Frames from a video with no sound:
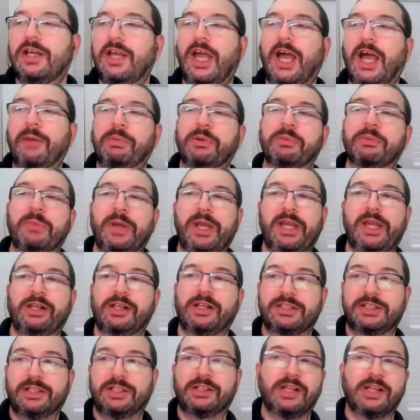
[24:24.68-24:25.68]
Apple
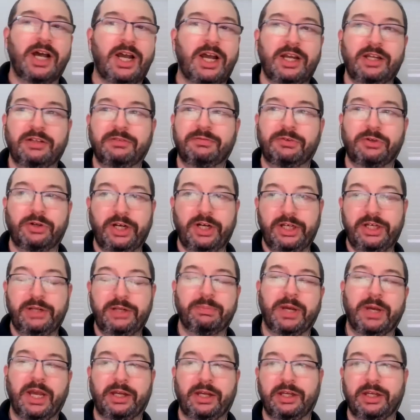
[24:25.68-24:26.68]
Mail as a client for any
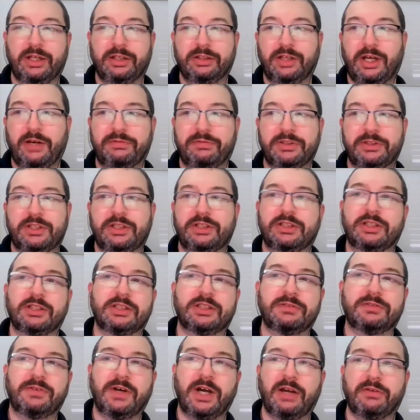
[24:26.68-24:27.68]
backend, Office
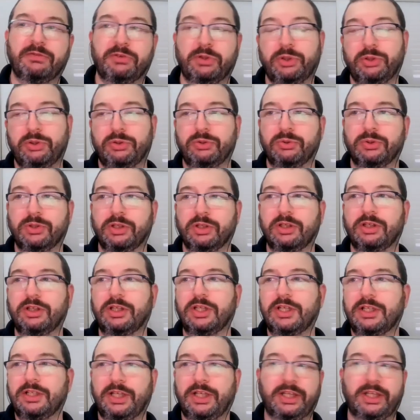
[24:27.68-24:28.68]
365 or Google,
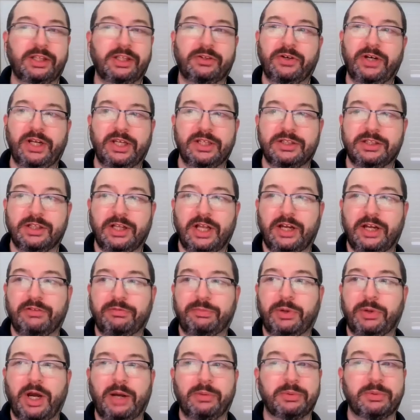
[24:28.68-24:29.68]
like, it creates a lot
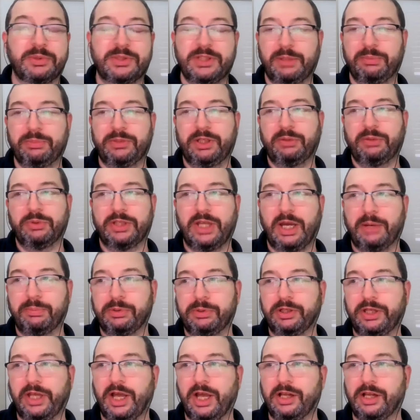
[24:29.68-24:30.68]
of problems. Same thing with
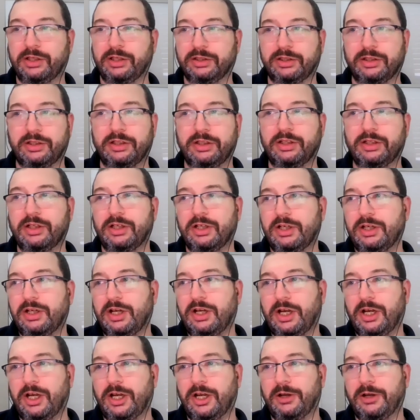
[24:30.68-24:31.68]
Apple Calendar.
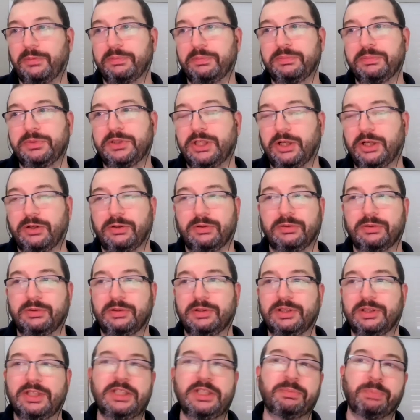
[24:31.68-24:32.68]
So
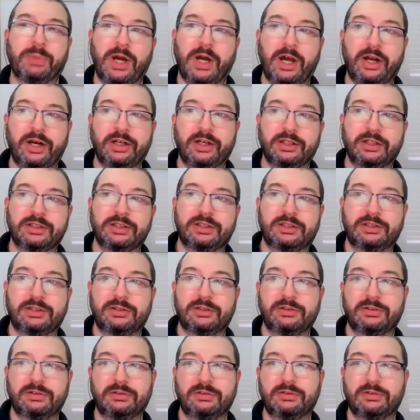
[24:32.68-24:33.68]
these
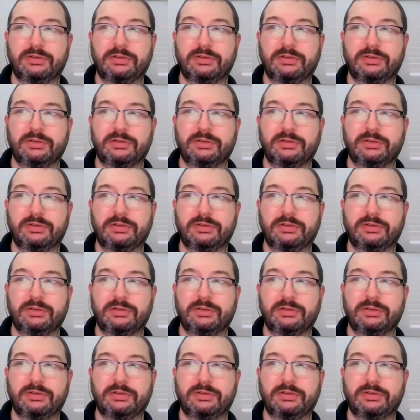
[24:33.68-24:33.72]
products,